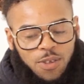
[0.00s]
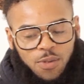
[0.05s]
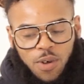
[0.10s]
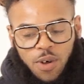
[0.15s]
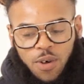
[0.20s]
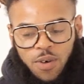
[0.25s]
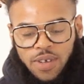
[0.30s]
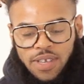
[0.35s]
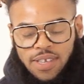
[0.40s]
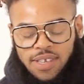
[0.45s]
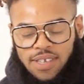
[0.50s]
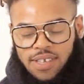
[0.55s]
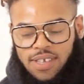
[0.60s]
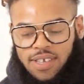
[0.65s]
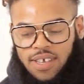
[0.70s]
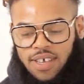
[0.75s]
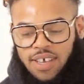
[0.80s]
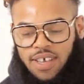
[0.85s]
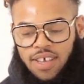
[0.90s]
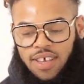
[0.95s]
as well is,
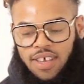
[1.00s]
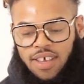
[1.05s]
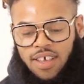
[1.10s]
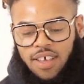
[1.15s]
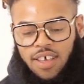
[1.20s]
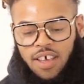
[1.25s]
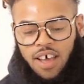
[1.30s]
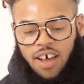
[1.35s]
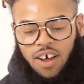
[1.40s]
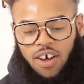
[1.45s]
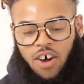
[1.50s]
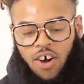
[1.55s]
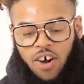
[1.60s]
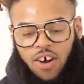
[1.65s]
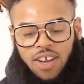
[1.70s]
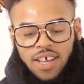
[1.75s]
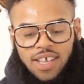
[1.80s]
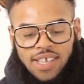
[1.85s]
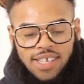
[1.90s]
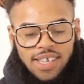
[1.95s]

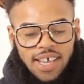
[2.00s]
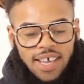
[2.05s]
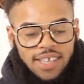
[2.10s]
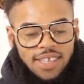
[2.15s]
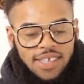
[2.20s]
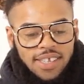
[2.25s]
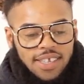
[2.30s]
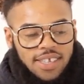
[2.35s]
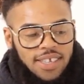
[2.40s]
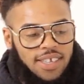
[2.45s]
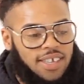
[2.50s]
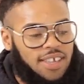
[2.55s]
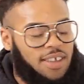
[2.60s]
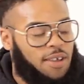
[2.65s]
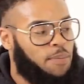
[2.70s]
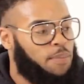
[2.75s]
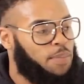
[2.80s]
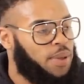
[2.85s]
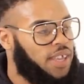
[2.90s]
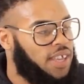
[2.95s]
Akala said
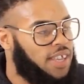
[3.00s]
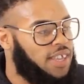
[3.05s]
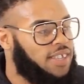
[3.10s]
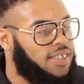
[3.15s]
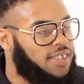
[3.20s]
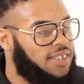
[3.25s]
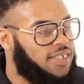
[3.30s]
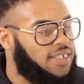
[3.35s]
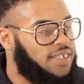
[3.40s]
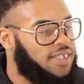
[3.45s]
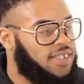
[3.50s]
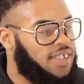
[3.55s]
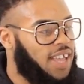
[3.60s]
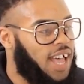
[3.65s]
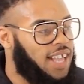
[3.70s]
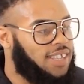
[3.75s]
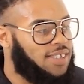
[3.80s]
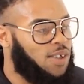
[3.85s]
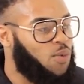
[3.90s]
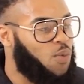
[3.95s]
Piers,
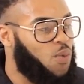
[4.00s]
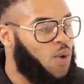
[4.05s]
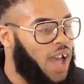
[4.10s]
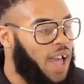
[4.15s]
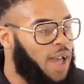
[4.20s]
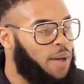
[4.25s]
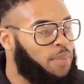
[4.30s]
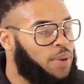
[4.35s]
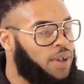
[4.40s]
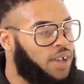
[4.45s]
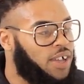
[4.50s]
as a white